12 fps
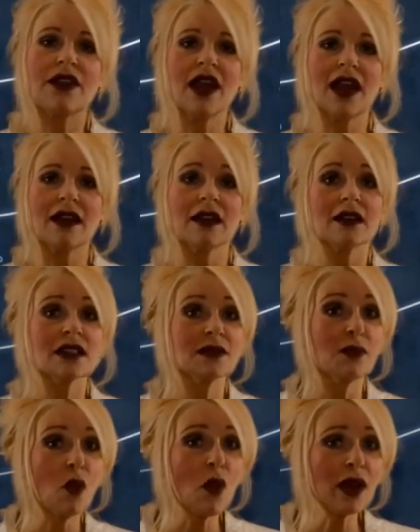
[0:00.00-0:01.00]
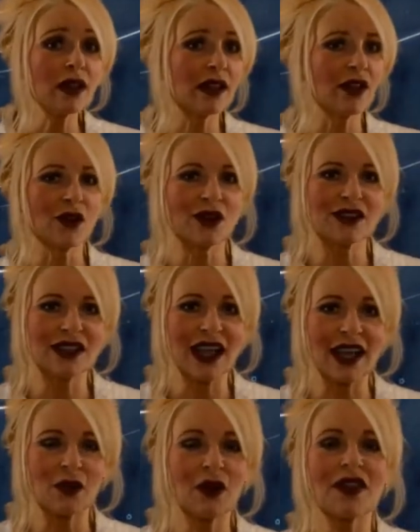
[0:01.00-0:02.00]
than spoiling your
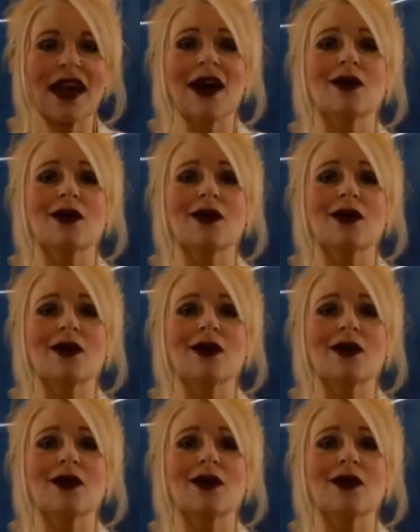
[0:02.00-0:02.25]
date with